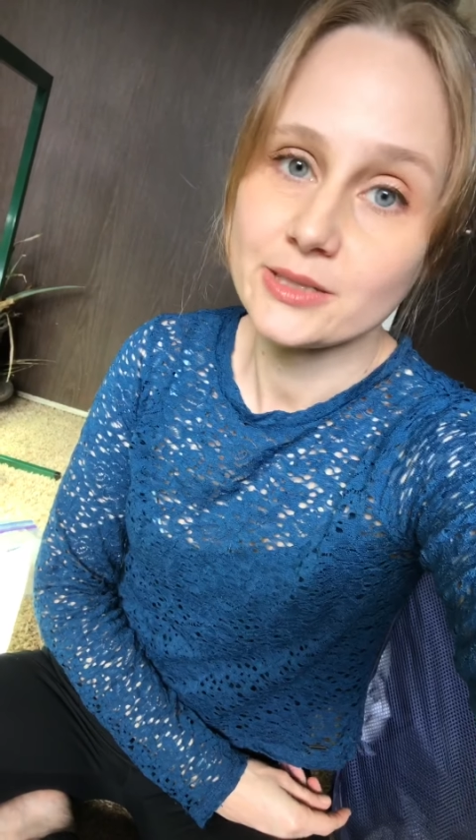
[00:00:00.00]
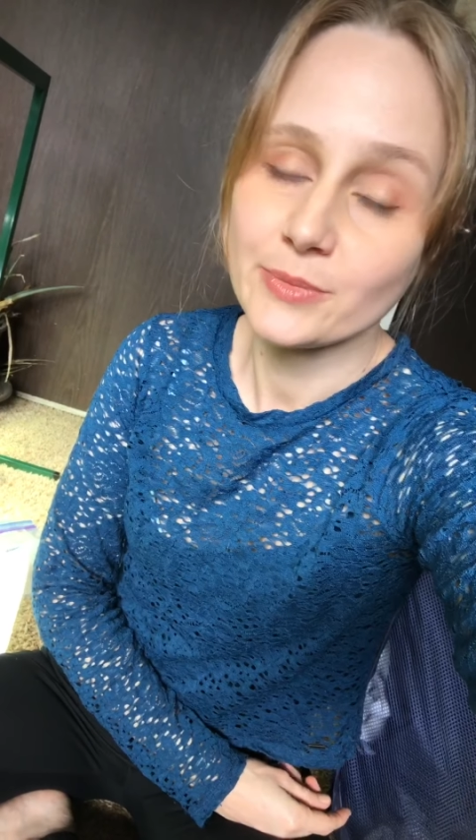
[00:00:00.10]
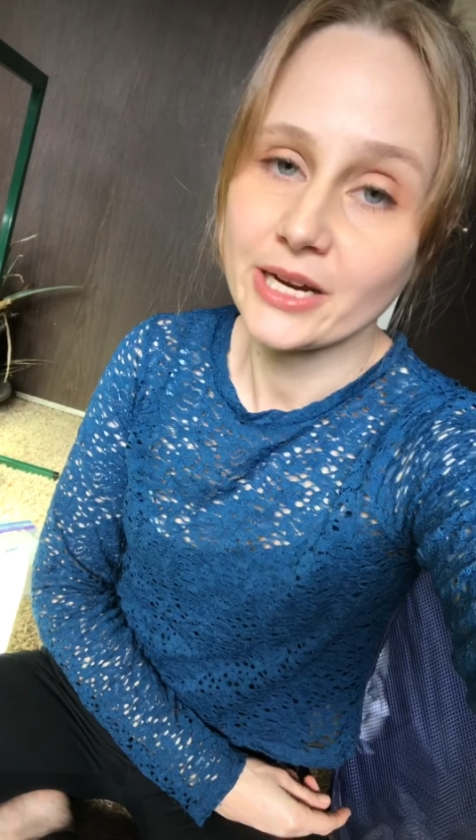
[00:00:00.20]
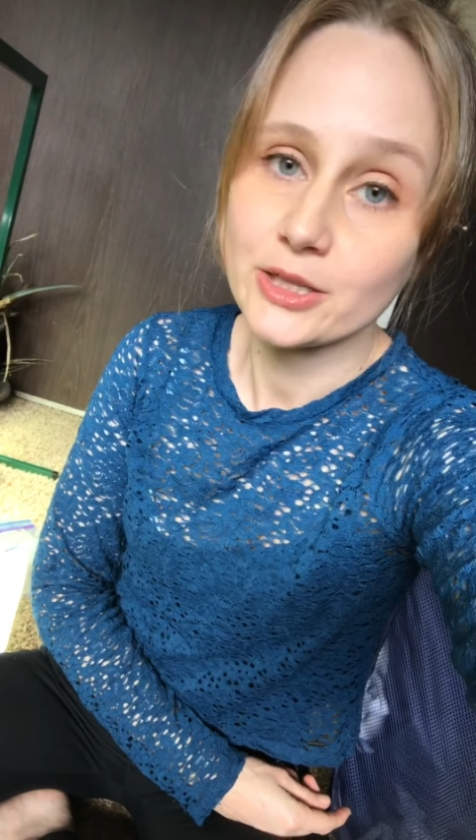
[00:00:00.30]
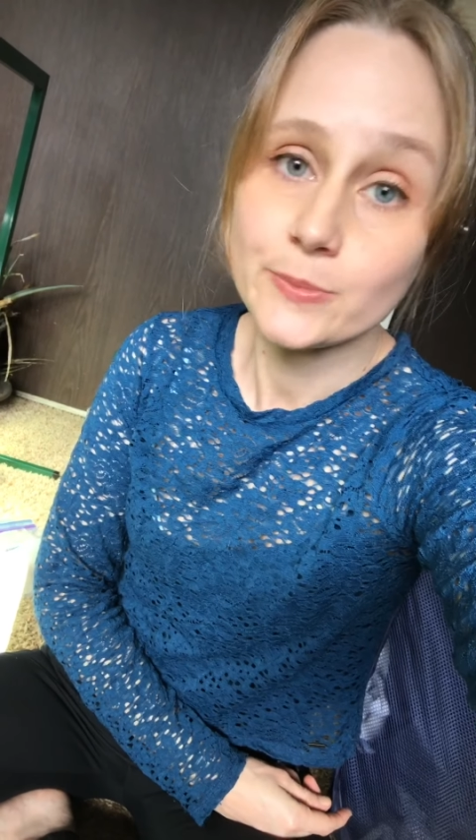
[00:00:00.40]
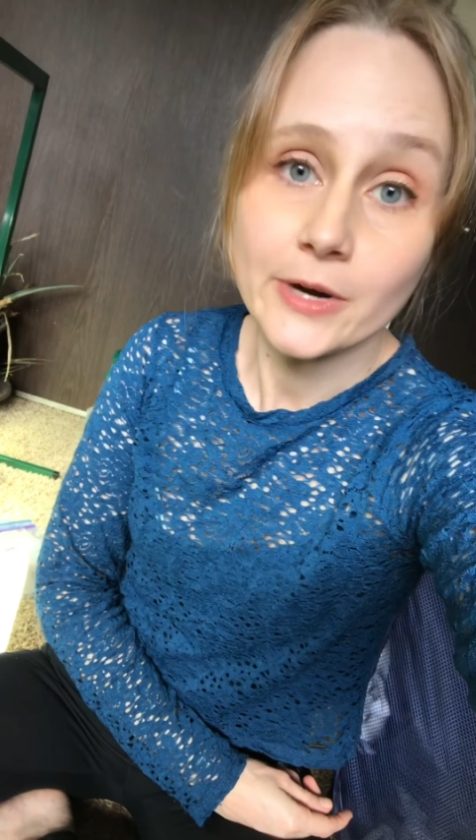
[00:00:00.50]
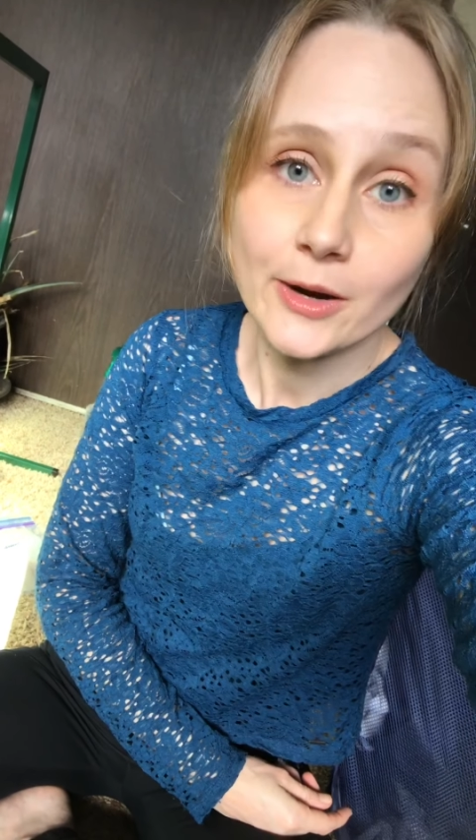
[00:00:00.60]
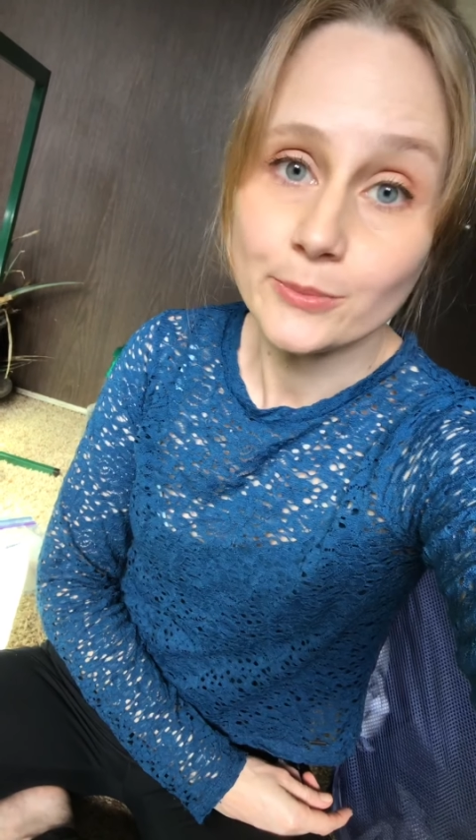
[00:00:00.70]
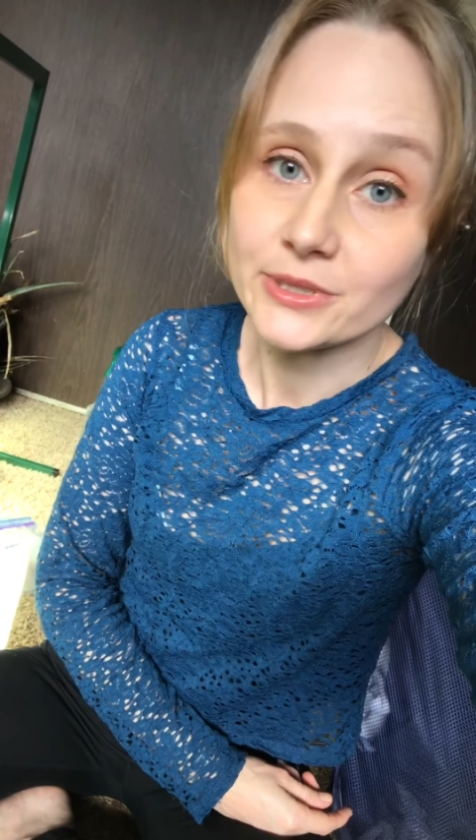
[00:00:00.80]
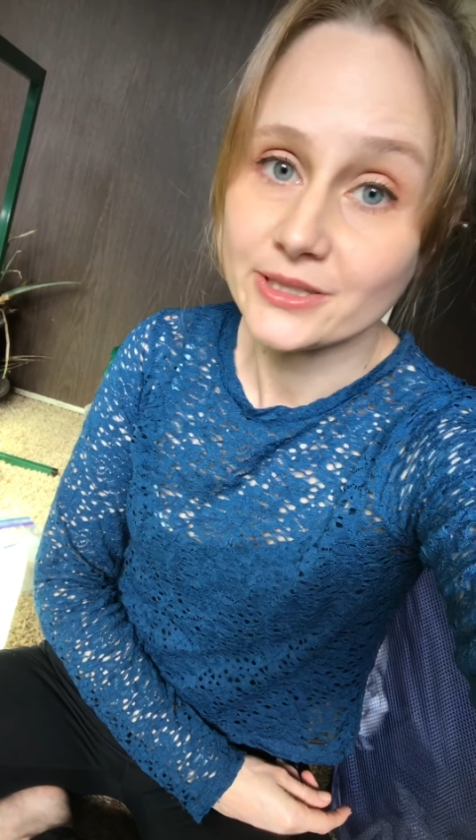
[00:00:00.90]
might sprout,
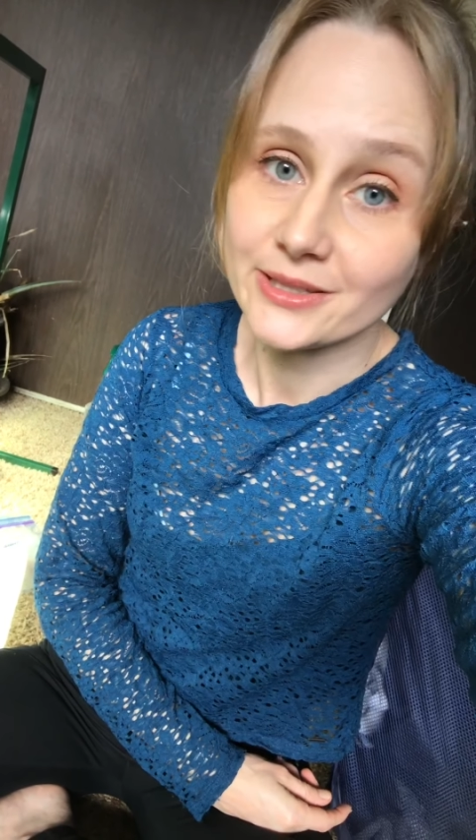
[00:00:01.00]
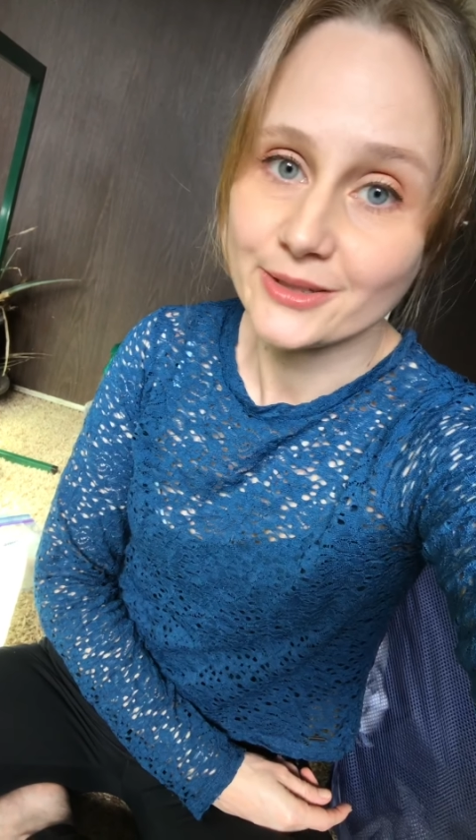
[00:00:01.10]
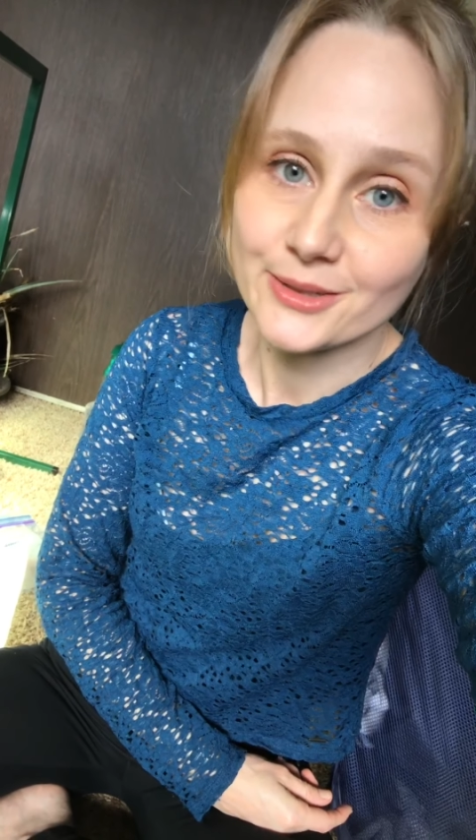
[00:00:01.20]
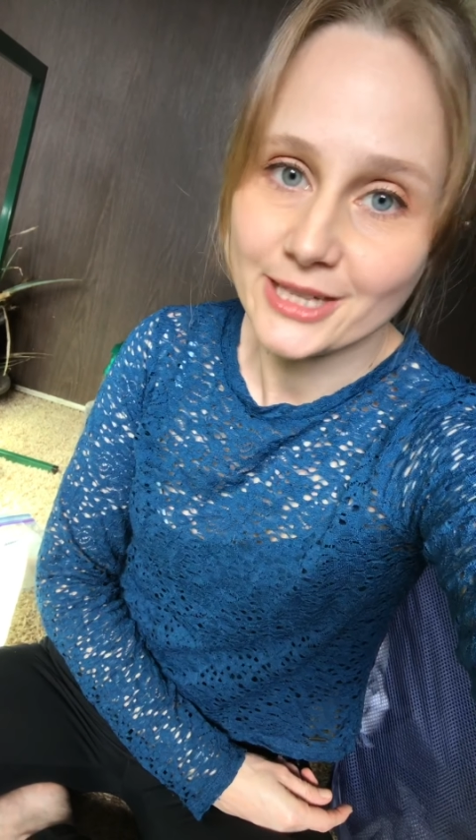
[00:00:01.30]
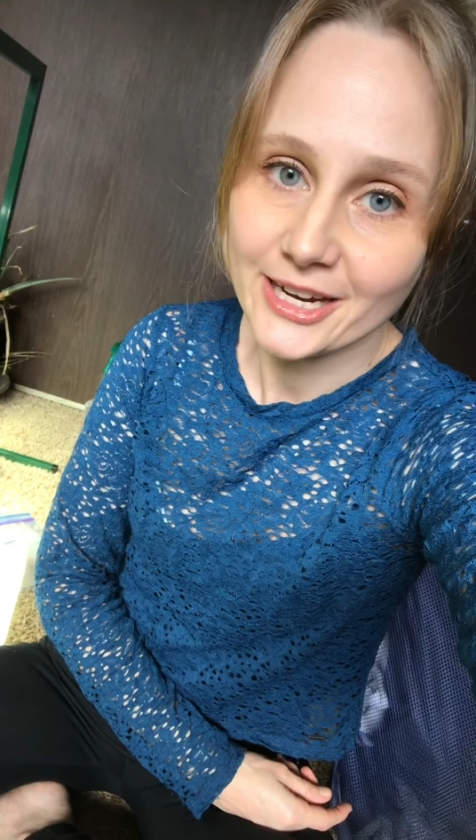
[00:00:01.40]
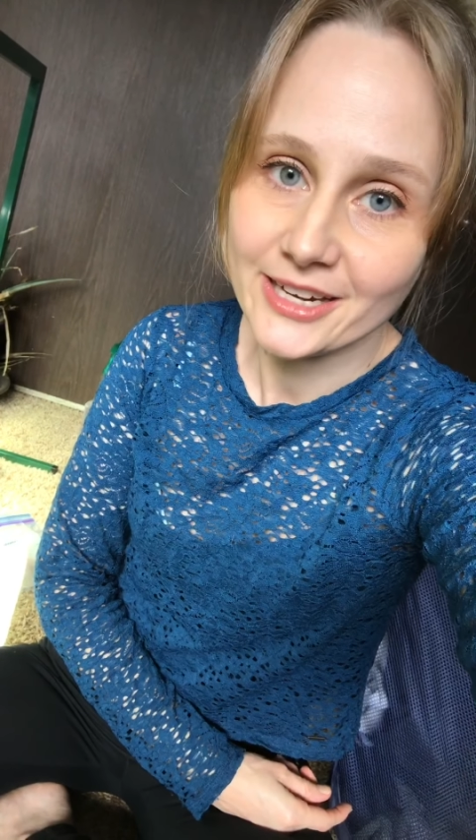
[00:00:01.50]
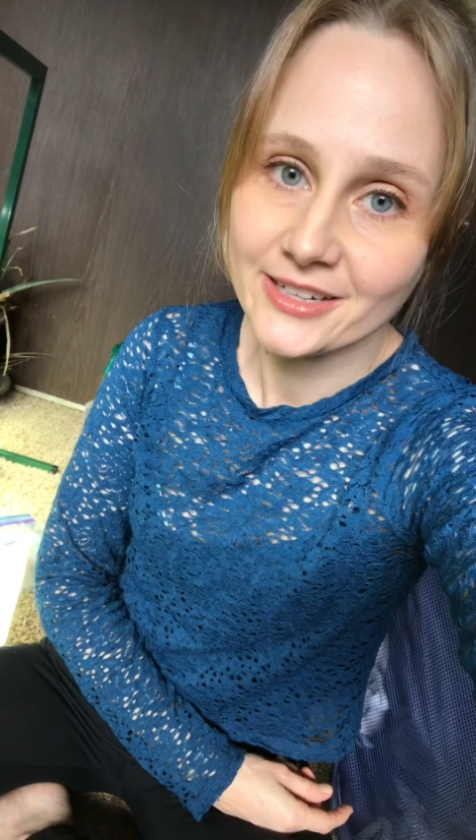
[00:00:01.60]
but then they'll die.